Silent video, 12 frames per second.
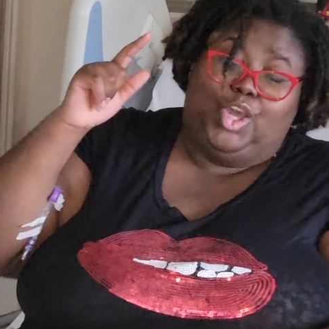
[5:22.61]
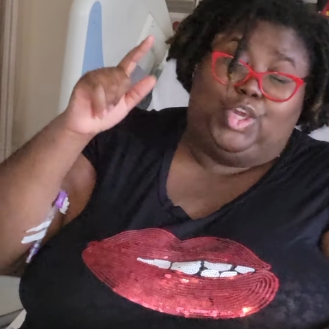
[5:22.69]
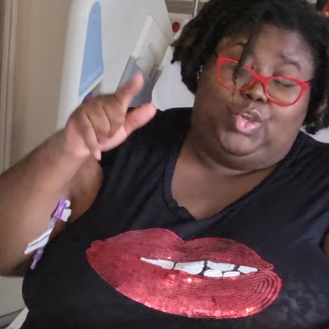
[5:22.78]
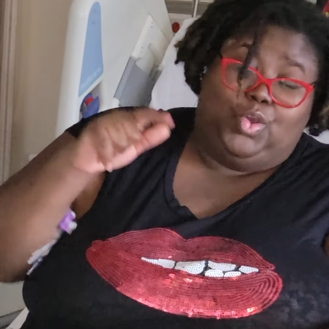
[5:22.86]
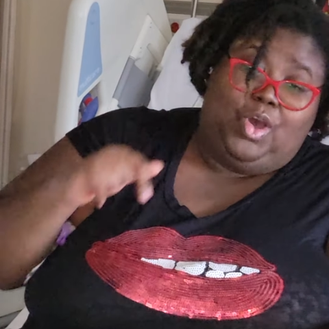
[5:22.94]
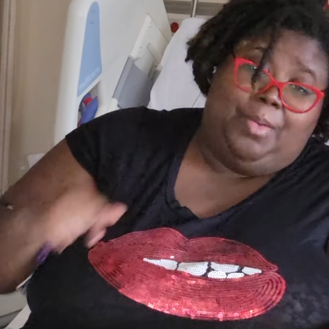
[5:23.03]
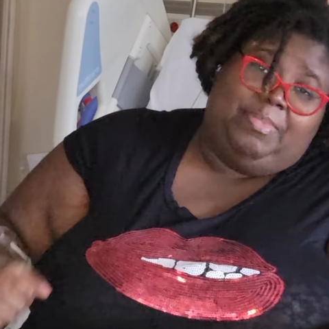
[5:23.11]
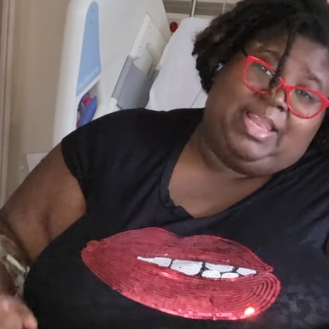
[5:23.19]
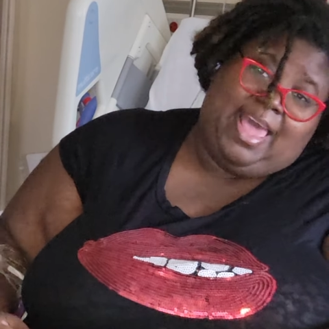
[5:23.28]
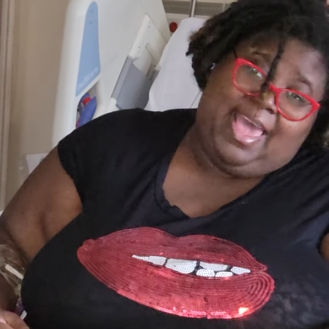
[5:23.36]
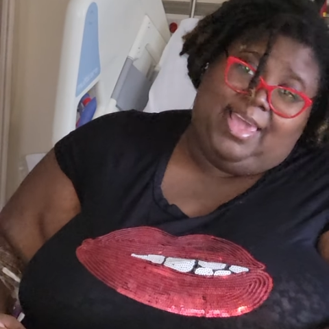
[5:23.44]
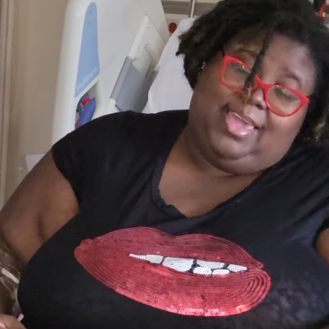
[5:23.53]
You're
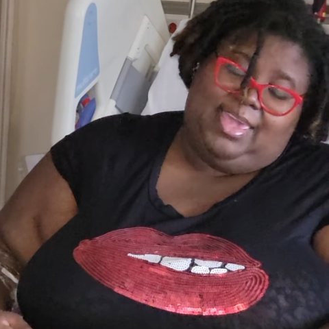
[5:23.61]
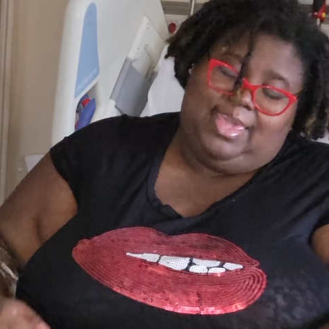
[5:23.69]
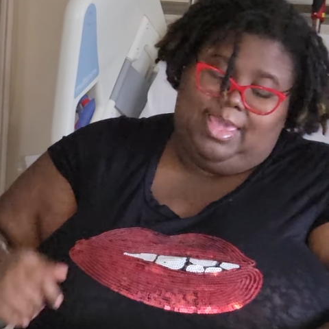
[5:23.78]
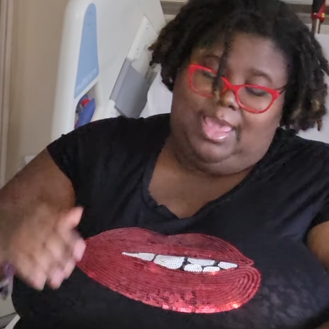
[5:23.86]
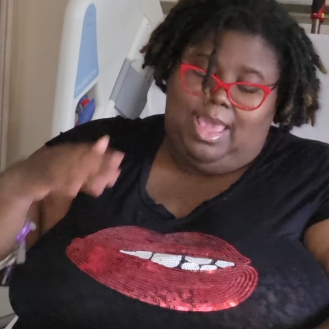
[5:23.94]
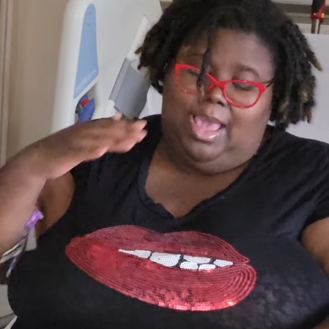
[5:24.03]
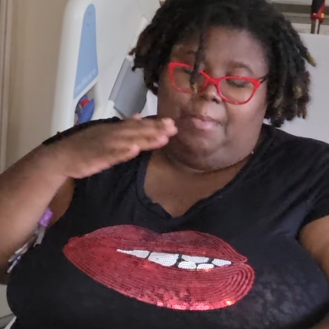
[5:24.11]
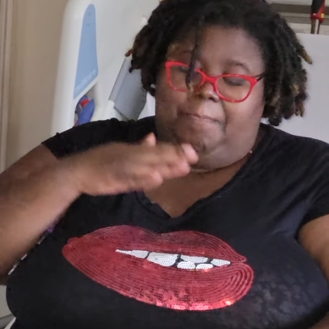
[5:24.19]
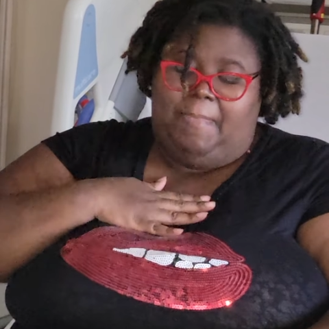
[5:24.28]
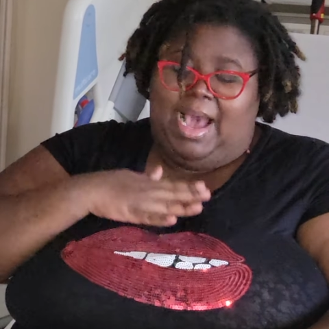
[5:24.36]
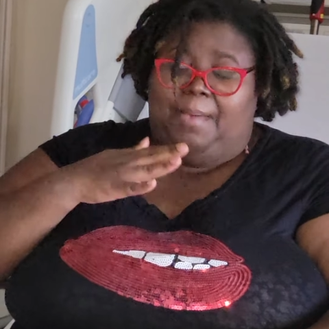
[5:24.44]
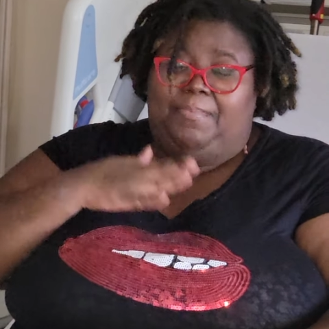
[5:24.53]
black,
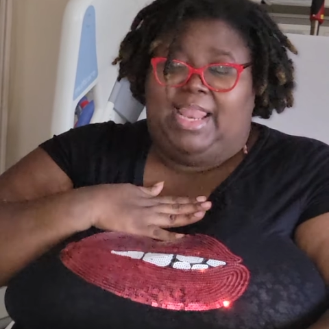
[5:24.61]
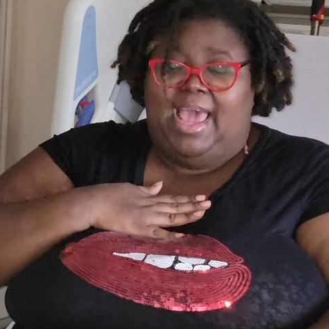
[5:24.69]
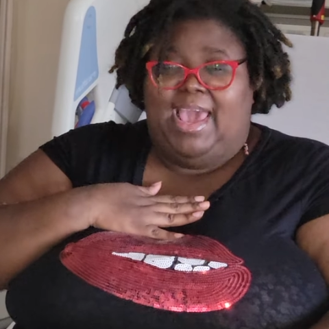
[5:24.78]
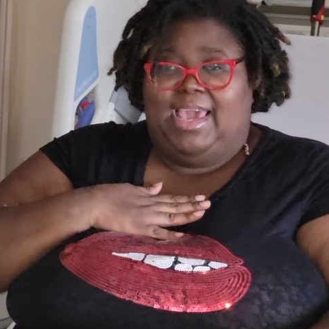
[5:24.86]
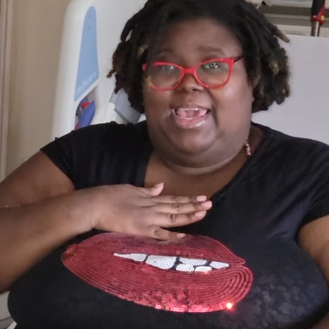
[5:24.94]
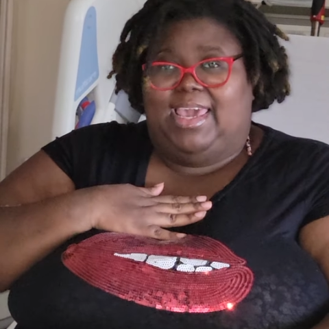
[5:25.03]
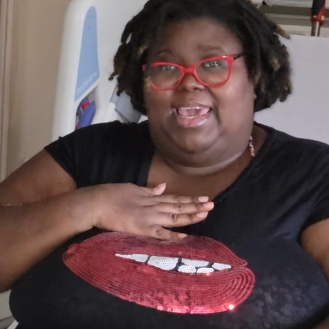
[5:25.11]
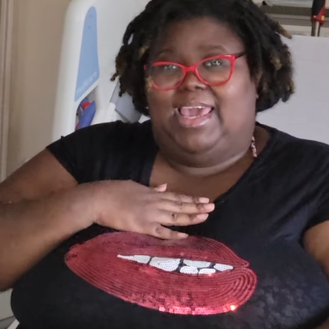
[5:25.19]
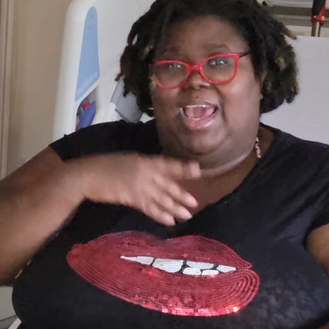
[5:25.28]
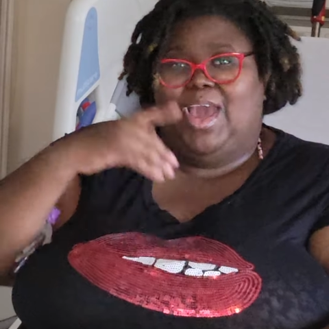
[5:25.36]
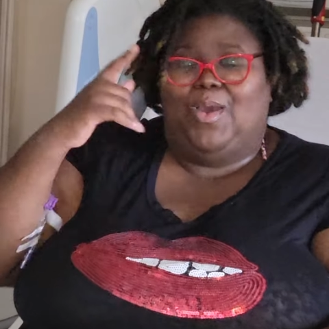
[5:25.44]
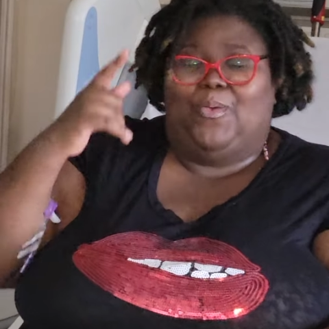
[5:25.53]
my black,
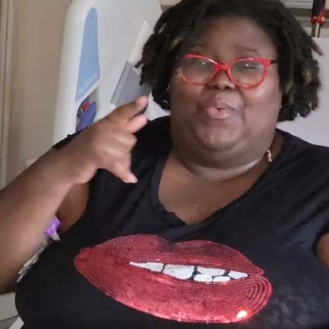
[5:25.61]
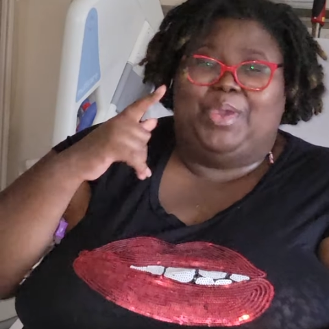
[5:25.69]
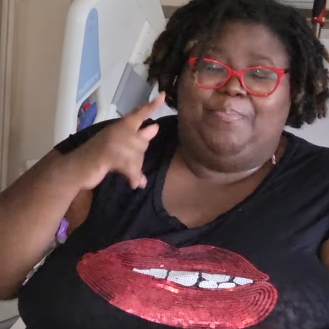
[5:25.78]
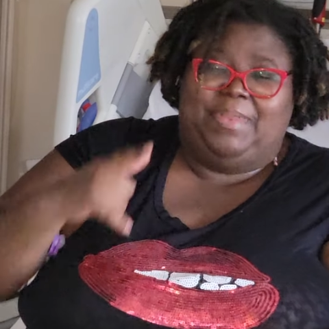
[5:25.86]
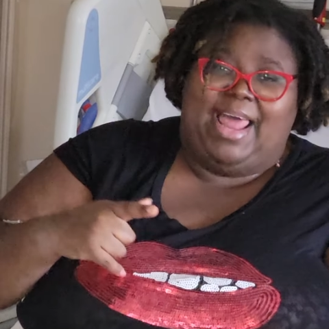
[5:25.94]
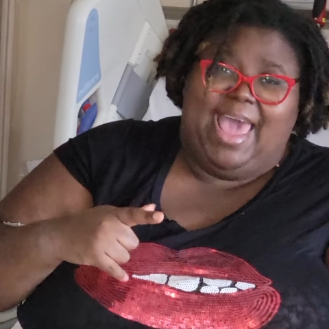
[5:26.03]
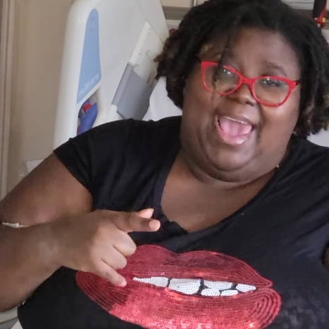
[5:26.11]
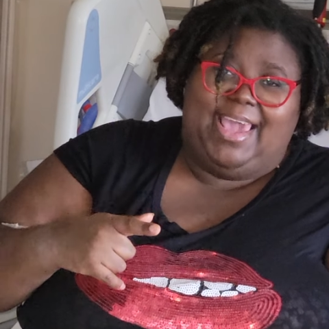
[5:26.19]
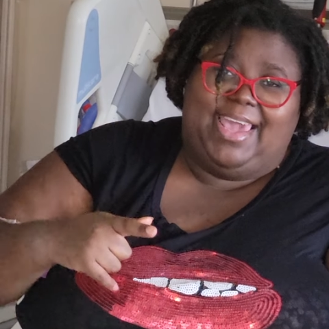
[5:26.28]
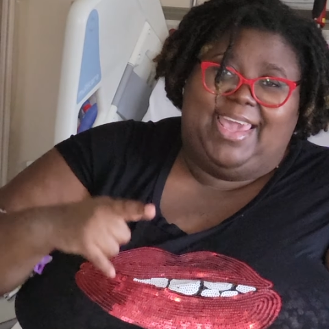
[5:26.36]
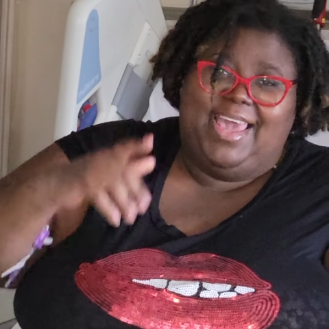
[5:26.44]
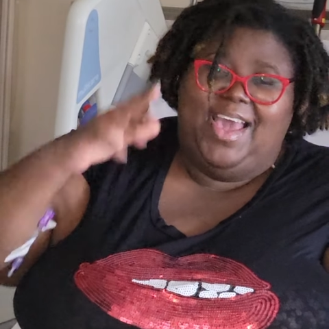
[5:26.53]
we
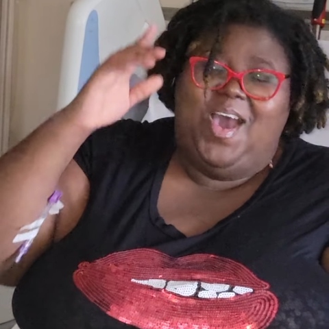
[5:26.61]
black.